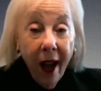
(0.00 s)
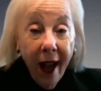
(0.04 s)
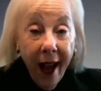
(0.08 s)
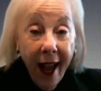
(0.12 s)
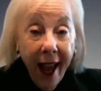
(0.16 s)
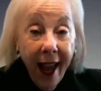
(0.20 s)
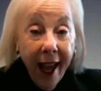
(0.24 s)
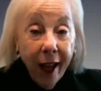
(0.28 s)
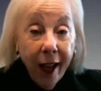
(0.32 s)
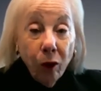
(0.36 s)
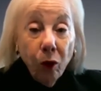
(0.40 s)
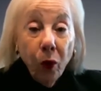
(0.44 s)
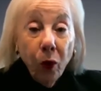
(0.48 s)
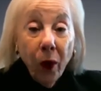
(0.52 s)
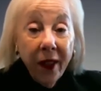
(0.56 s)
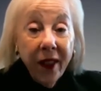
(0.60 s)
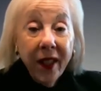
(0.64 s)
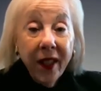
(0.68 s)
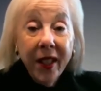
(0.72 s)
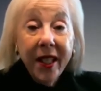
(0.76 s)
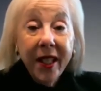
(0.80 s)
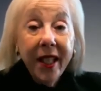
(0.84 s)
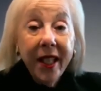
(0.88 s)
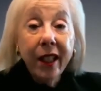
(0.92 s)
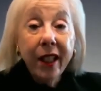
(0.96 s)
and with
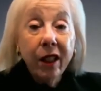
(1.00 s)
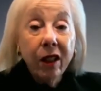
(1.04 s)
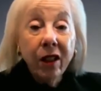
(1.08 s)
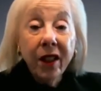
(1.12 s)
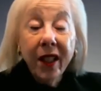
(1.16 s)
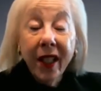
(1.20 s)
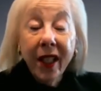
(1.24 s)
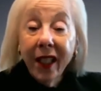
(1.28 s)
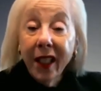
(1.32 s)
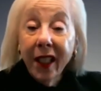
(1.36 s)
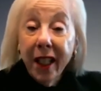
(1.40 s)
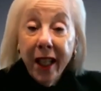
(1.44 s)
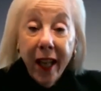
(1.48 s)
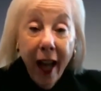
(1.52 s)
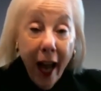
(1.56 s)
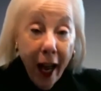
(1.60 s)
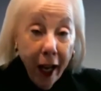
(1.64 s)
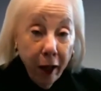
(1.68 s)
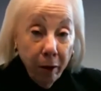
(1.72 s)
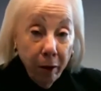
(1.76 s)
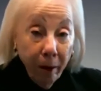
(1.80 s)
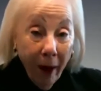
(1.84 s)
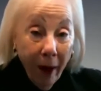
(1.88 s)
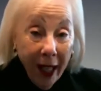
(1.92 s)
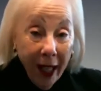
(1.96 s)
a deal that in
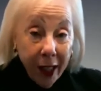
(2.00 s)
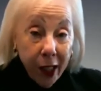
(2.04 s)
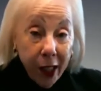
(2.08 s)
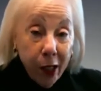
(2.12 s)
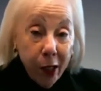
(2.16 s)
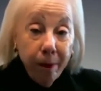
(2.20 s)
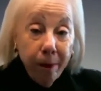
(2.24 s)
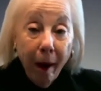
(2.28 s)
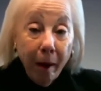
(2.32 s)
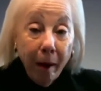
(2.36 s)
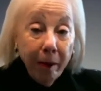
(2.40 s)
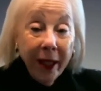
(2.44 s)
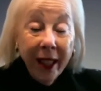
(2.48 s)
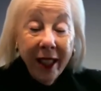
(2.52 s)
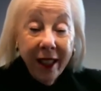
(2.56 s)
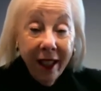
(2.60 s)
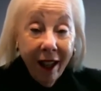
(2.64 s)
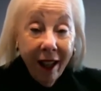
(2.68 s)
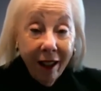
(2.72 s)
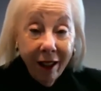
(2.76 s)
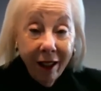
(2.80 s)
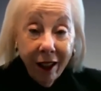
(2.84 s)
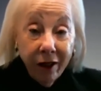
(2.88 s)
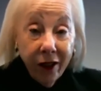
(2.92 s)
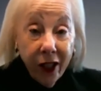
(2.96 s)
nine months, public
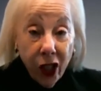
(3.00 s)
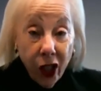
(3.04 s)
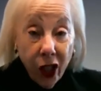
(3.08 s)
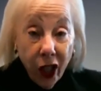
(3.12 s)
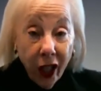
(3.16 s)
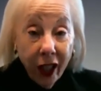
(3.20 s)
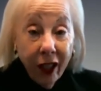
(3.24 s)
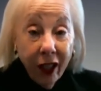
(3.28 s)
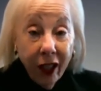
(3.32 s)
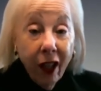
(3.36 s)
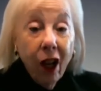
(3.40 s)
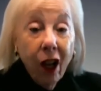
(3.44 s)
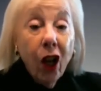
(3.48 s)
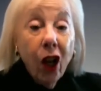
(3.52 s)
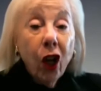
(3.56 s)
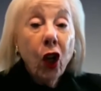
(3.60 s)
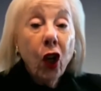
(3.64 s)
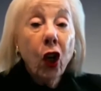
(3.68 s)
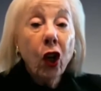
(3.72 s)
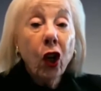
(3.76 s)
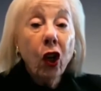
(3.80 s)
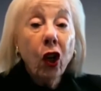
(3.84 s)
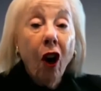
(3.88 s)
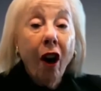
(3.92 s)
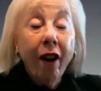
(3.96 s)
television
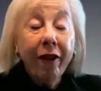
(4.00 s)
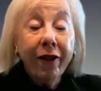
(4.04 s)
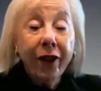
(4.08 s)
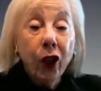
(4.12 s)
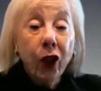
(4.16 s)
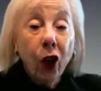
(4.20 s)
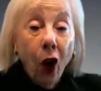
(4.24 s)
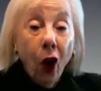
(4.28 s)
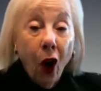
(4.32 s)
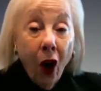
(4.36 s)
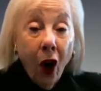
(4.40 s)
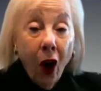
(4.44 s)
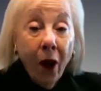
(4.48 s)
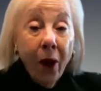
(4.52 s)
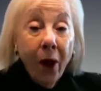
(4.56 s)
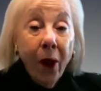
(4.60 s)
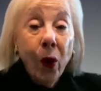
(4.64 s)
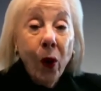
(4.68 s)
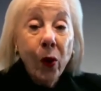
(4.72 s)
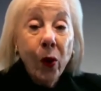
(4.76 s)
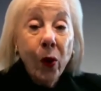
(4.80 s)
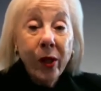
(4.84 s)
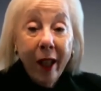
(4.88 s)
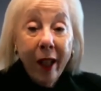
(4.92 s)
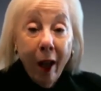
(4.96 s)
could offer all
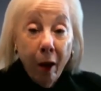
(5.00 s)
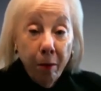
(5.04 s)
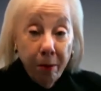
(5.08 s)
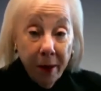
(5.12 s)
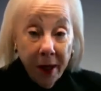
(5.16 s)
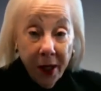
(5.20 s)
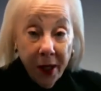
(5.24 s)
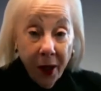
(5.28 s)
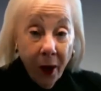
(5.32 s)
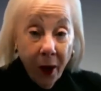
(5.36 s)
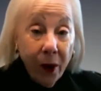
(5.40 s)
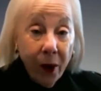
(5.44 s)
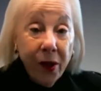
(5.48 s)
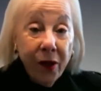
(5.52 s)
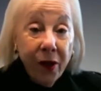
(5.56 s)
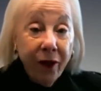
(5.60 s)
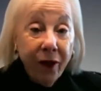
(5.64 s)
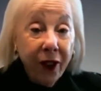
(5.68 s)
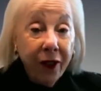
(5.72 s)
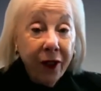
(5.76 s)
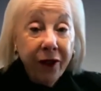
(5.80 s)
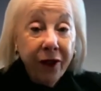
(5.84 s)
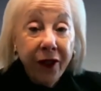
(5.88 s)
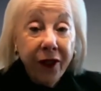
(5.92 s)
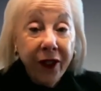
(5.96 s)
those episodes
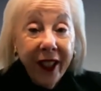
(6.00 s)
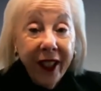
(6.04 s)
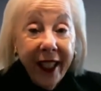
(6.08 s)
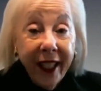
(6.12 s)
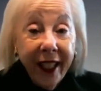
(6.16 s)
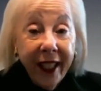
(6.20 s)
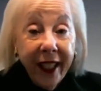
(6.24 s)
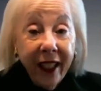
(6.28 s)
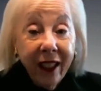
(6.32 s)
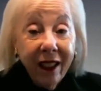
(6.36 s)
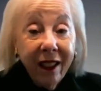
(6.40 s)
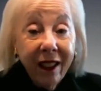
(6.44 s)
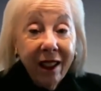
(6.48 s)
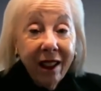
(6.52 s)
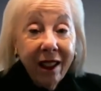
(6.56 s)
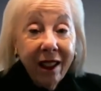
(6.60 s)
for free.